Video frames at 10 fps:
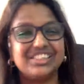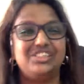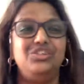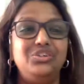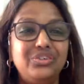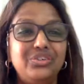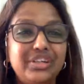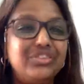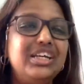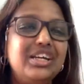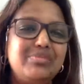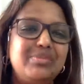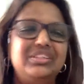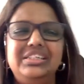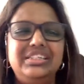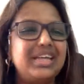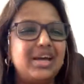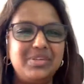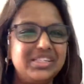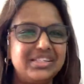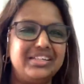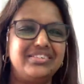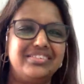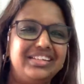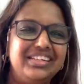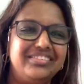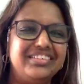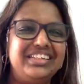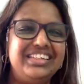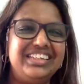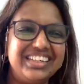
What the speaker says: So you don't have to think about it; it just happens naturally already.